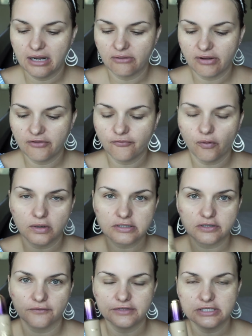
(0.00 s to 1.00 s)
Rainforest
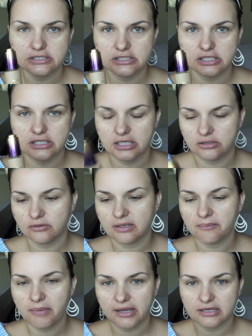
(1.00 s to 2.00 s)
of the Sea, and you
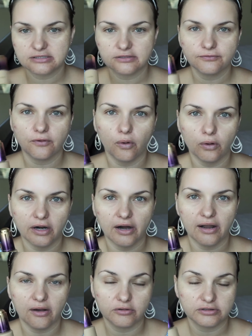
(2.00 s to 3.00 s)
can buy it at
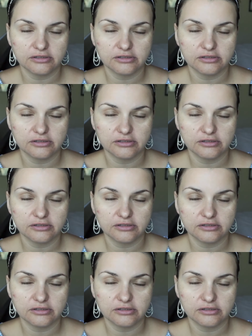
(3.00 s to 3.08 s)
Sephora or